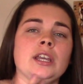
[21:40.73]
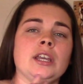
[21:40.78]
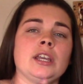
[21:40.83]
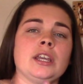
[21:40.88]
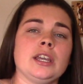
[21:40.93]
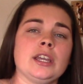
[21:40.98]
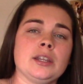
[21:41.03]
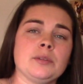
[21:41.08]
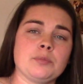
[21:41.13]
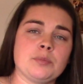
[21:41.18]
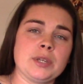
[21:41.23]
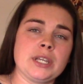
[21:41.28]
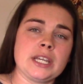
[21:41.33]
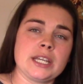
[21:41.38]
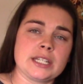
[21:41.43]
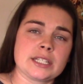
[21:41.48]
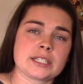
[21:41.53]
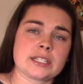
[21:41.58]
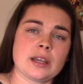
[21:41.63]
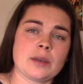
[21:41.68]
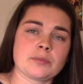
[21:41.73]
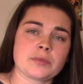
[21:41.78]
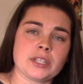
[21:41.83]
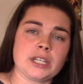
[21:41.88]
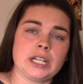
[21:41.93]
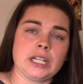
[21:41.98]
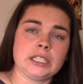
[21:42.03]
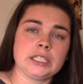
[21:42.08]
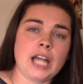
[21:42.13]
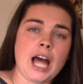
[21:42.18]
it being
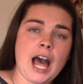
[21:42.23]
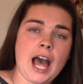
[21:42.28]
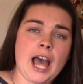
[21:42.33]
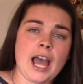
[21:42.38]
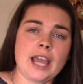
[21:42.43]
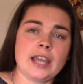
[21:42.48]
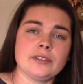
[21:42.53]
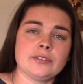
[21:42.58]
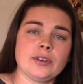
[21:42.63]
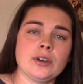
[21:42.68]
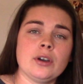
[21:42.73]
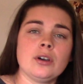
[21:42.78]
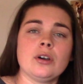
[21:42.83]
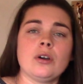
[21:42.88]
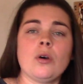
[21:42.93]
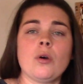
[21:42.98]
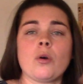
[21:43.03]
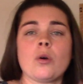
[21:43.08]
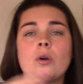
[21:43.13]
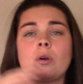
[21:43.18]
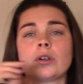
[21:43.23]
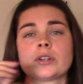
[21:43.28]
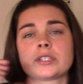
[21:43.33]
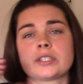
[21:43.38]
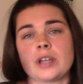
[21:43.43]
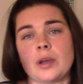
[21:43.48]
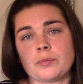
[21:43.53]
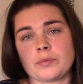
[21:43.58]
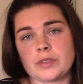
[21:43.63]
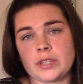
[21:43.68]
something alive or
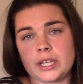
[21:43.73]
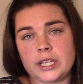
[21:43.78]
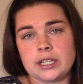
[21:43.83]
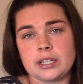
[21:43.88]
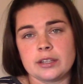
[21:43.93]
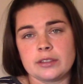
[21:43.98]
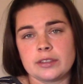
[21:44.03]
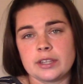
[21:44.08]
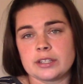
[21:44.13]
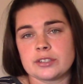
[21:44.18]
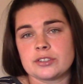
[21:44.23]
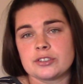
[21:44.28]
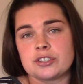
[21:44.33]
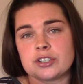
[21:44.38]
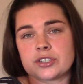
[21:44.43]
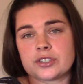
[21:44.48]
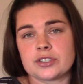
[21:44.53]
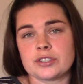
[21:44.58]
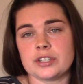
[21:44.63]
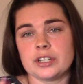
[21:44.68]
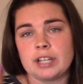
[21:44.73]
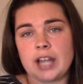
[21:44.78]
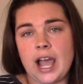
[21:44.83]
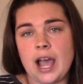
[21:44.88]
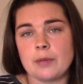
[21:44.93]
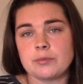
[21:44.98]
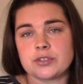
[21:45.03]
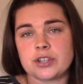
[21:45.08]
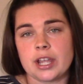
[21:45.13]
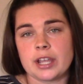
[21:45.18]
something that's just an
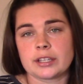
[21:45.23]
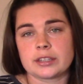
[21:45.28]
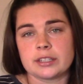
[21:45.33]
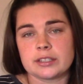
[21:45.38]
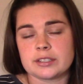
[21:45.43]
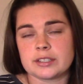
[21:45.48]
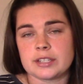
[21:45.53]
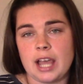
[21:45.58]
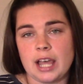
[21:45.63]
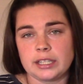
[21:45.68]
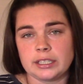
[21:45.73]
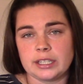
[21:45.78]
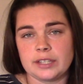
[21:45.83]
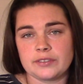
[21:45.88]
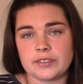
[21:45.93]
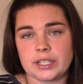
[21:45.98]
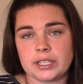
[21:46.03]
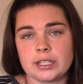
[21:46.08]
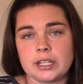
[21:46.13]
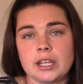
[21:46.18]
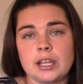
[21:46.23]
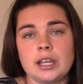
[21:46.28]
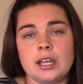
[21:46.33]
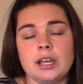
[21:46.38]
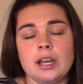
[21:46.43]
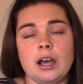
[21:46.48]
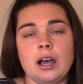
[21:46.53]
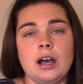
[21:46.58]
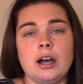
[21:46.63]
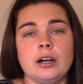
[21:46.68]
object that's not living.
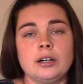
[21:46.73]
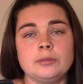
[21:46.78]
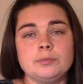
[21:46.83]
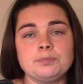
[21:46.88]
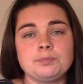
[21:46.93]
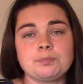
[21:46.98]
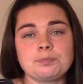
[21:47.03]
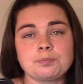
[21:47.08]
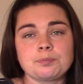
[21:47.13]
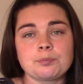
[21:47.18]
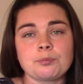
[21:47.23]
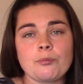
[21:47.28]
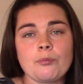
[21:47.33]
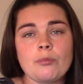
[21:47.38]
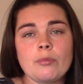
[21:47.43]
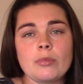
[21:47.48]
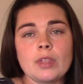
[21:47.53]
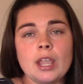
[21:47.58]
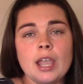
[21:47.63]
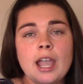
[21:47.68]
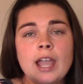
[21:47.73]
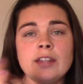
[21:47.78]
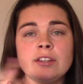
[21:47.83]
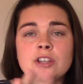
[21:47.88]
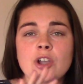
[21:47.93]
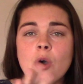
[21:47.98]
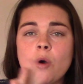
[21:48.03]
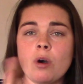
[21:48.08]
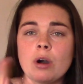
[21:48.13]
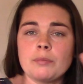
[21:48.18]

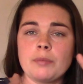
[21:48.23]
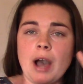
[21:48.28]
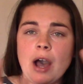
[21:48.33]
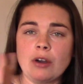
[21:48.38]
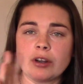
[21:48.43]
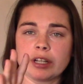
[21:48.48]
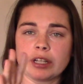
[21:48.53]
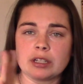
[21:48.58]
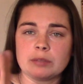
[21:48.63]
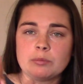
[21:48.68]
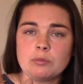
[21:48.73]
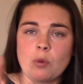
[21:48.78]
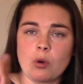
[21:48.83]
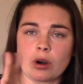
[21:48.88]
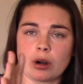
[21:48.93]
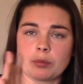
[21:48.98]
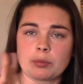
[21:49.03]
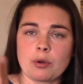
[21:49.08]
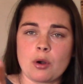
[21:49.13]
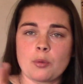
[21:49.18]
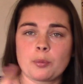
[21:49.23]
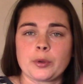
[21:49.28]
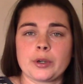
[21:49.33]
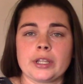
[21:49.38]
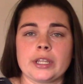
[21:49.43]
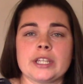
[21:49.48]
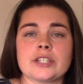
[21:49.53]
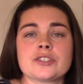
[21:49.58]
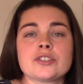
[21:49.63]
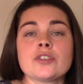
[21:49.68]
And go about it more
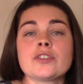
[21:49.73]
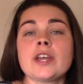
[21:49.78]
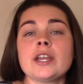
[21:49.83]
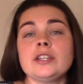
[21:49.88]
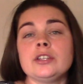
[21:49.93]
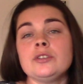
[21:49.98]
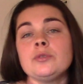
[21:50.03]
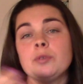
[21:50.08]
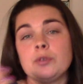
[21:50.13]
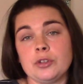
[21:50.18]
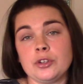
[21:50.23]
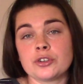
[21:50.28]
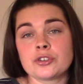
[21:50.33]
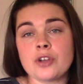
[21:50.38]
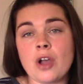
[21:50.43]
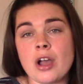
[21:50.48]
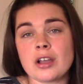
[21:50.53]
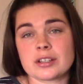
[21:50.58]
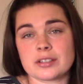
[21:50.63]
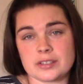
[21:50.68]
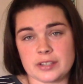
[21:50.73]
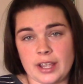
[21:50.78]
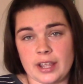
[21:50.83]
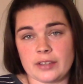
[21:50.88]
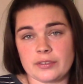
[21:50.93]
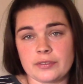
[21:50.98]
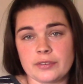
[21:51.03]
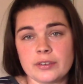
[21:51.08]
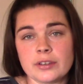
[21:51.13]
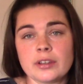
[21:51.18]
appropriately so that your dog's
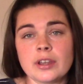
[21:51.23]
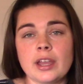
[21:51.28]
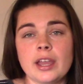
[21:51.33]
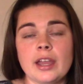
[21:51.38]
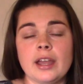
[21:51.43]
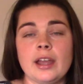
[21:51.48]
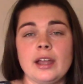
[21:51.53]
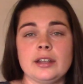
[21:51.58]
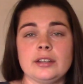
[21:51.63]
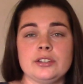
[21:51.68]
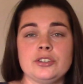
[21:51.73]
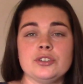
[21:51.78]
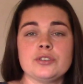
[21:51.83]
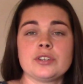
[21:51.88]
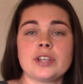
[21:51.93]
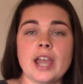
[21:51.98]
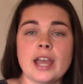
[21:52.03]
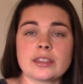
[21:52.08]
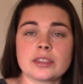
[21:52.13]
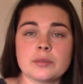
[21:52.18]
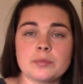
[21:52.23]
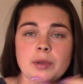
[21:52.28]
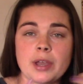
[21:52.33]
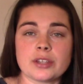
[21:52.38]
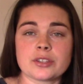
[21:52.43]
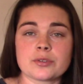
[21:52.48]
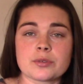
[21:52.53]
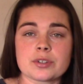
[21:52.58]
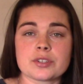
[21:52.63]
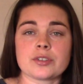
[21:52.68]
safe and you get the
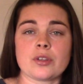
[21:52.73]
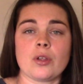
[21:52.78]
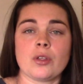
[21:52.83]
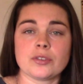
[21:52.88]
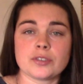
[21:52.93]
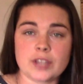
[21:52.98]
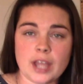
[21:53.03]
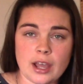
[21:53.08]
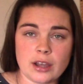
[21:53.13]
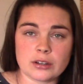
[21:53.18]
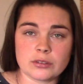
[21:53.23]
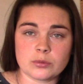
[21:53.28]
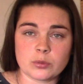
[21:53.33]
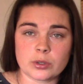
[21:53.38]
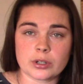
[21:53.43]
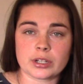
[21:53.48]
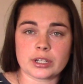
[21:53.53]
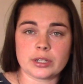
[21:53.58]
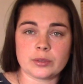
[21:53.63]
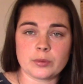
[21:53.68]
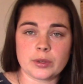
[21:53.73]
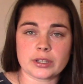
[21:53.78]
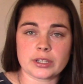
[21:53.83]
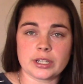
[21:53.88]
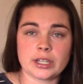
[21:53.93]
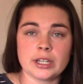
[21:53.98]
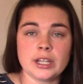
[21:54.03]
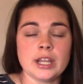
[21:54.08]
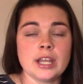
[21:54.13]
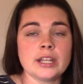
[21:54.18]
best results out of working with
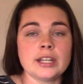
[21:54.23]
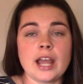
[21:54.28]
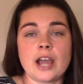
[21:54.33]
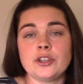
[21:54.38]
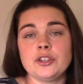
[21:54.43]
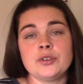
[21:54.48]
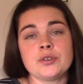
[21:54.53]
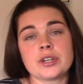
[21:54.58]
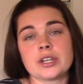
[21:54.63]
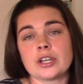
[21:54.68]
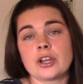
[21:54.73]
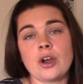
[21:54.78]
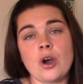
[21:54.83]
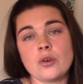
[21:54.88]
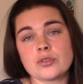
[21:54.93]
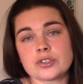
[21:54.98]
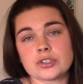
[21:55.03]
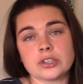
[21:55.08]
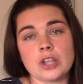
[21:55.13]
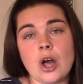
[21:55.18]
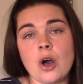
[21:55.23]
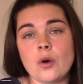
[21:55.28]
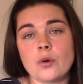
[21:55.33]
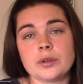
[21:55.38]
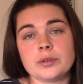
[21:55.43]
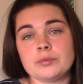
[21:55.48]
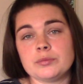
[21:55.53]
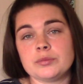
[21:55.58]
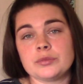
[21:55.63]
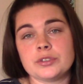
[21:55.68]
it. Now you can go slow
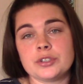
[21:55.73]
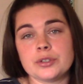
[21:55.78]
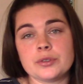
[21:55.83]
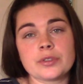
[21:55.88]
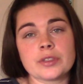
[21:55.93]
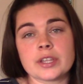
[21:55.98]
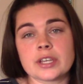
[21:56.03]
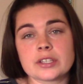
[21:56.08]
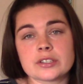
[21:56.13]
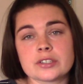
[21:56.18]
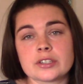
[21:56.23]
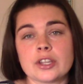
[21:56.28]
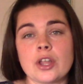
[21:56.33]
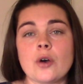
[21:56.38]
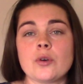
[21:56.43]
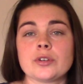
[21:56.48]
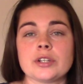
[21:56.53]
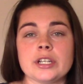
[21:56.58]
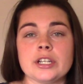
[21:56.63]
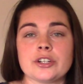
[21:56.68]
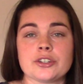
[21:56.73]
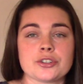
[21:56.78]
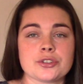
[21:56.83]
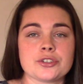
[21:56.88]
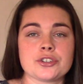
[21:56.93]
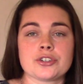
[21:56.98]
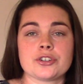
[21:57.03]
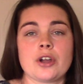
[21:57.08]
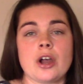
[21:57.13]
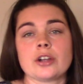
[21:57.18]
and do things slow to
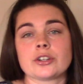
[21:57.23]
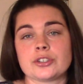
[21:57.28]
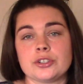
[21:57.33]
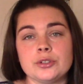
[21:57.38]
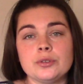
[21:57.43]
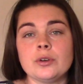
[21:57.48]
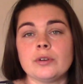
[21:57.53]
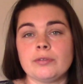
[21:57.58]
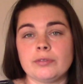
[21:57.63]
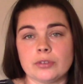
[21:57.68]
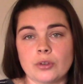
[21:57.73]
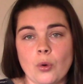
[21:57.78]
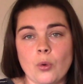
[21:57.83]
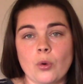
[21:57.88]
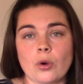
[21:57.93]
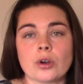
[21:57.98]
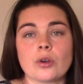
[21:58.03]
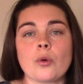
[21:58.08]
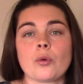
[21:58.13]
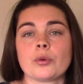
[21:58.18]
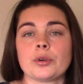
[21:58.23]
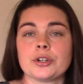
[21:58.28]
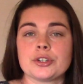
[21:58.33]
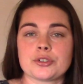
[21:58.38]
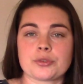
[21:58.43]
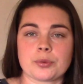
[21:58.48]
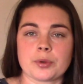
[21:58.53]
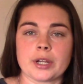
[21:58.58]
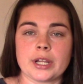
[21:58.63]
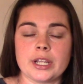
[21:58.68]
introduce your dog to a floor or a
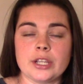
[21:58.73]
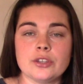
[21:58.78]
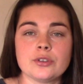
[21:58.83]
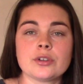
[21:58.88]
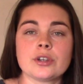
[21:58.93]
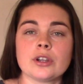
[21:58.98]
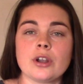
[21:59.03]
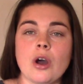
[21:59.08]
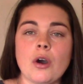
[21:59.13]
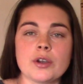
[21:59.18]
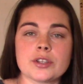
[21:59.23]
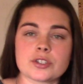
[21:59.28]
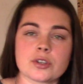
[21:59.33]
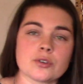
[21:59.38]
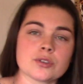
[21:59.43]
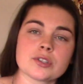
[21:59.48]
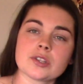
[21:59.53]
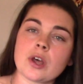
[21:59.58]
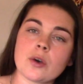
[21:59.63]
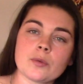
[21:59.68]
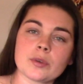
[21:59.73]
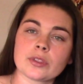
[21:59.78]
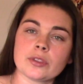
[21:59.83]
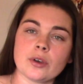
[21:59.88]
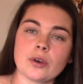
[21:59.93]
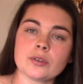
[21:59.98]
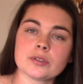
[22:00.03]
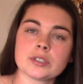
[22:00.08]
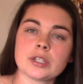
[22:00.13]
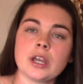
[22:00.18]
tree. You could always go slow with
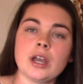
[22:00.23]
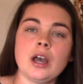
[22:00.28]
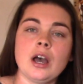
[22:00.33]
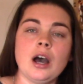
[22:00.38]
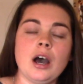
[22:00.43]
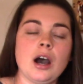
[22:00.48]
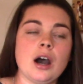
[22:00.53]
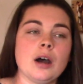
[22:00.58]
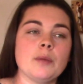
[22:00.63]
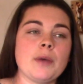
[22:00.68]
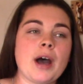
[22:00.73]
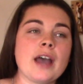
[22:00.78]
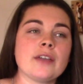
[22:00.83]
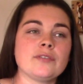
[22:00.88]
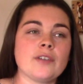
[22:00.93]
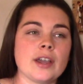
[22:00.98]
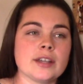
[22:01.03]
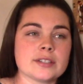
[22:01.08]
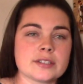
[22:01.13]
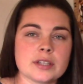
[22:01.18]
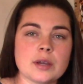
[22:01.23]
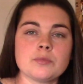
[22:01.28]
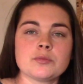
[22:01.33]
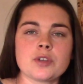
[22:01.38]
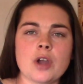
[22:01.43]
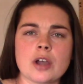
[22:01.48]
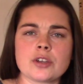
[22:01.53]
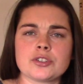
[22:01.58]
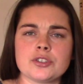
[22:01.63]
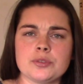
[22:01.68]
those. I find some
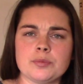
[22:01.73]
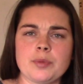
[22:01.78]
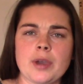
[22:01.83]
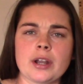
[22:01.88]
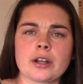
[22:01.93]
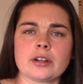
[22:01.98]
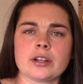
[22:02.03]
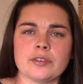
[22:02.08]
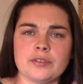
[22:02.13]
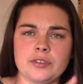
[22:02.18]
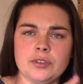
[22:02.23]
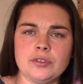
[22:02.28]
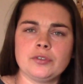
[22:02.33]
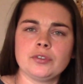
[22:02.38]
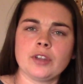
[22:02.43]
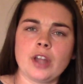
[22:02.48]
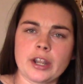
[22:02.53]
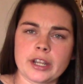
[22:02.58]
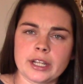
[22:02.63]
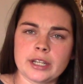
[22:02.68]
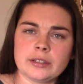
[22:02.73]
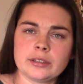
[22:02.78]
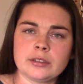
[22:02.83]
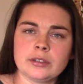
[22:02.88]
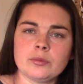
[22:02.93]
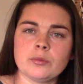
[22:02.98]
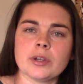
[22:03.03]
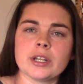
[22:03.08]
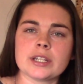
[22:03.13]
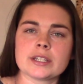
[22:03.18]
dogs do better if you flood it
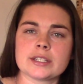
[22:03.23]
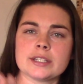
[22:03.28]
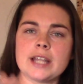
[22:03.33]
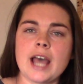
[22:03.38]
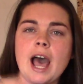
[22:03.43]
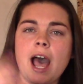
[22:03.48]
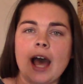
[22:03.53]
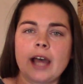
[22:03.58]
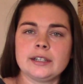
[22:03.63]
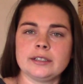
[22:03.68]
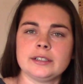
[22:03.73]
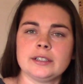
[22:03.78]
when it's not